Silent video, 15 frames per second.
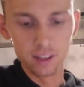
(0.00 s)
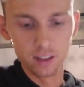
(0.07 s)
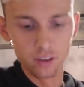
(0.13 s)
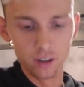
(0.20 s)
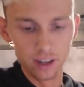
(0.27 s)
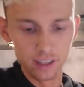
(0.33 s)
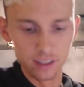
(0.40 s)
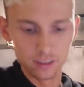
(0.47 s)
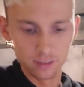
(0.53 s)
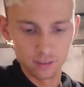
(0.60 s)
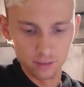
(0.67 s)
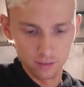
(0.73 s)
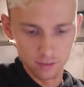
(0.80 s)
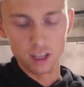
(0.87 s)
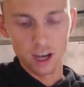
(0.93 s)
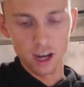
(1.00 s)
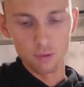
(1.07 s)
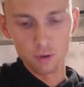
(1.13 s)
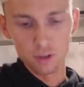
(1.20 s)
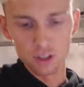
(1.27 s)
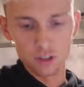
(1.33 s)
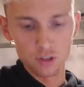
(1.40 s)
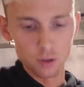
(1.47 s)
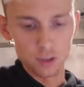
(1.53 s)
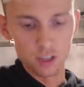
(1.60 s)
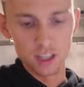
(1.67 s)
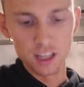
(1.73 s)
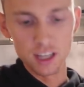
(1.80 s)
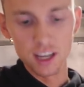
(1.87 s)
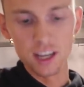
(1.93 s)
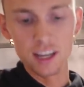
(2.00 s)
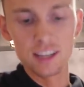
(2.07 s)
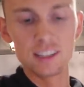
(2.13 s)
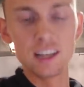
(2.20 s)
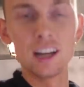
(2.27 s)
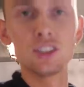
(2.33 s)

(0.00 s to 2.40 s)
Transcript: ingredients. We thought it was a tortilla. It's